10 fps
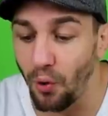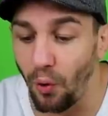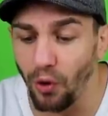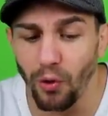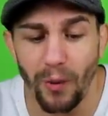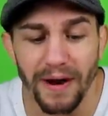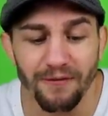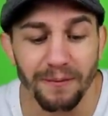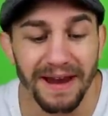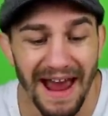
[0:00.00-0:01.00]
all the way
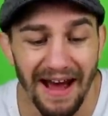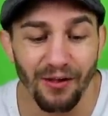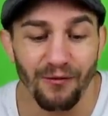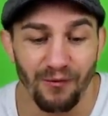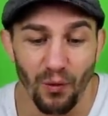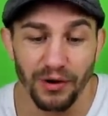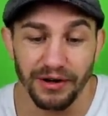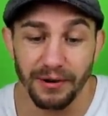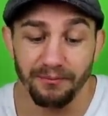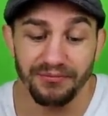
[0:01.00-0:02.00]
from
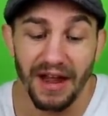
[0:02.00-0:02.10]
California.